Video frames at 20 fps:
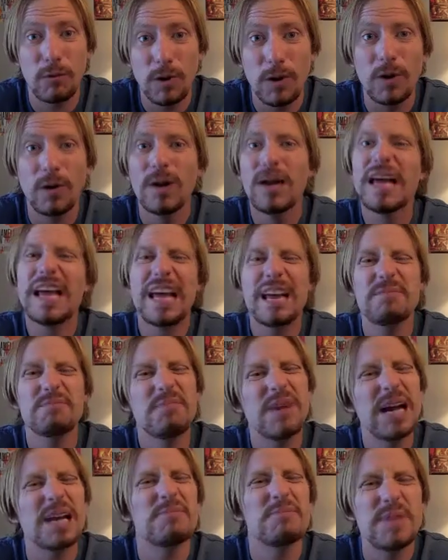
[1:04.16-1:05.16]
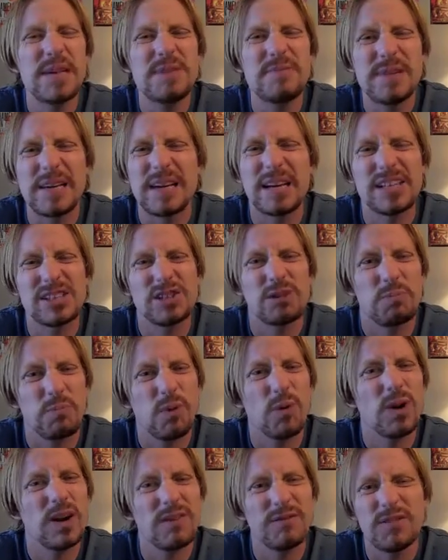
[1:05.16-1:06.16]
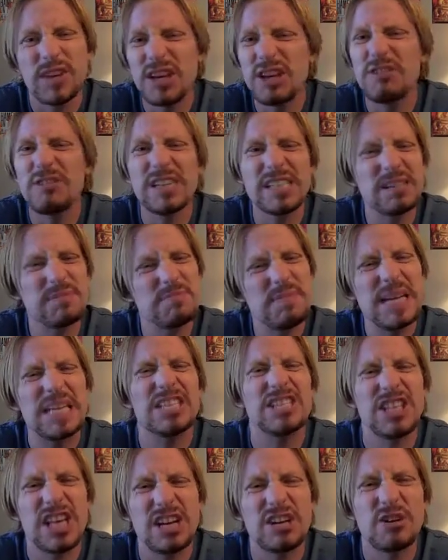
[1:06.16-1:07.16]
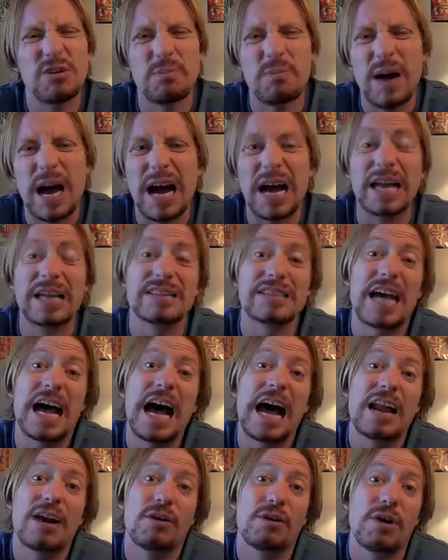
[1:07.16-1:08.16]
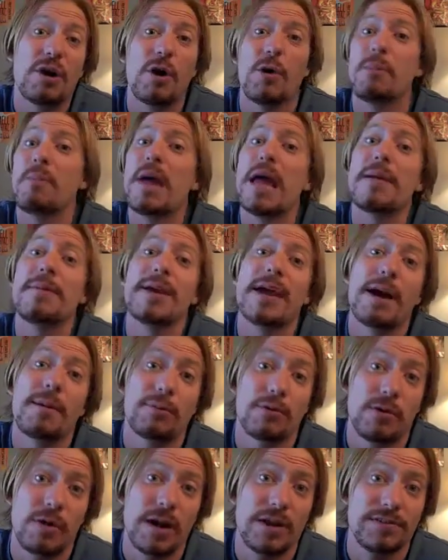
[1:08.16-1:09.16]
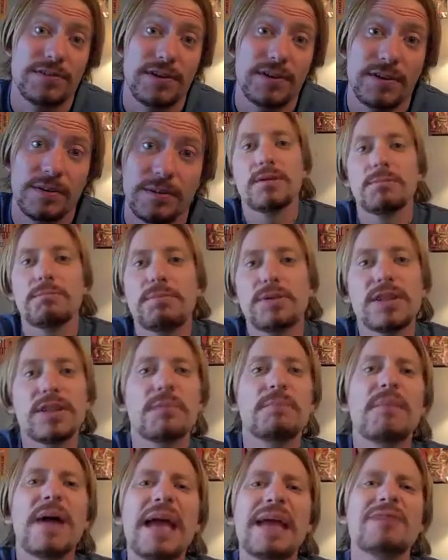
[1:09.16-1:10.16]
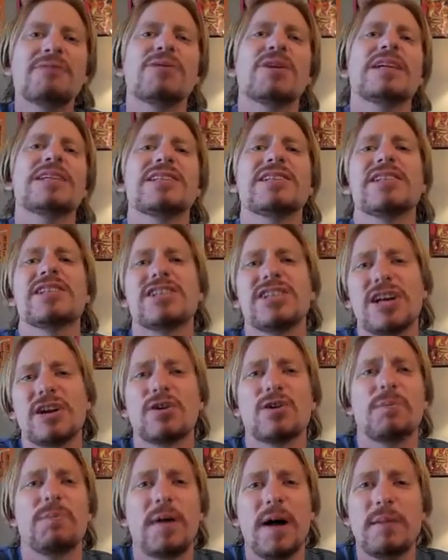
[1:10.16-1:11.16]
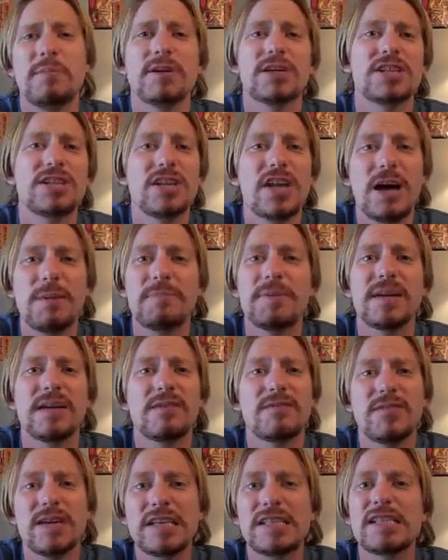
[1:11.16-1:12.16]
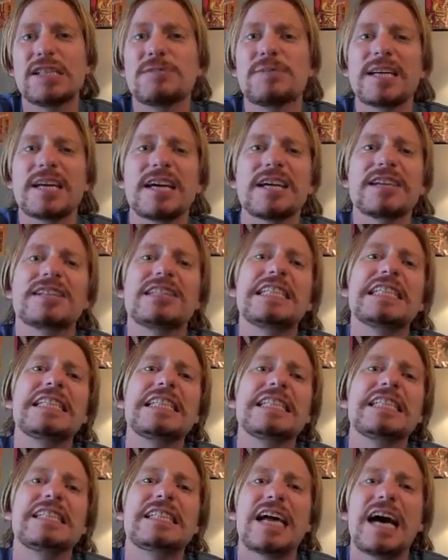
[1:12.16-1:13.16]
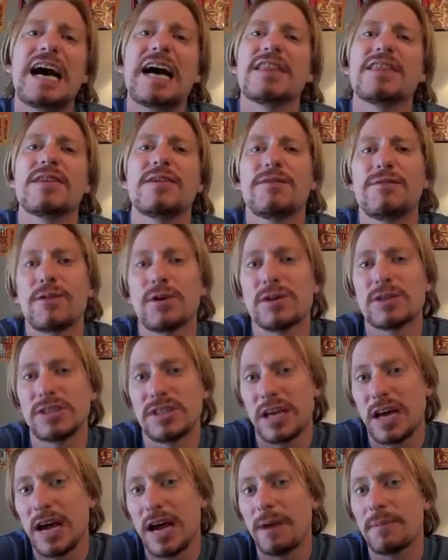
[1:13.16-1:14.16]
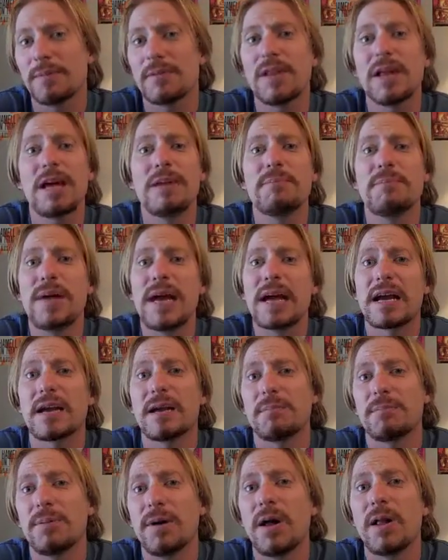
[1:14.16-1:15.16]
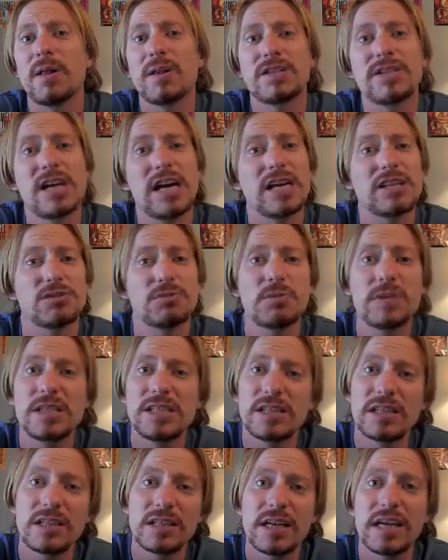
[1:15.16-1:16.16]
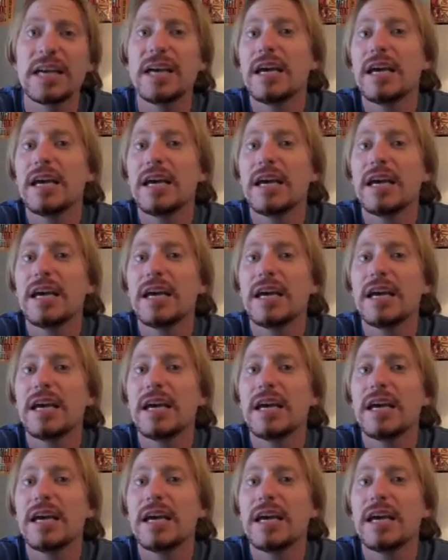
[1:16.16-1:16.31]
role, it might be because your point of view is a bit gender biased. I don't know. Maybe I'm crazy. But the main reason the general public should not be convinced is because this is not the first time. Glenn Beck apologized recently,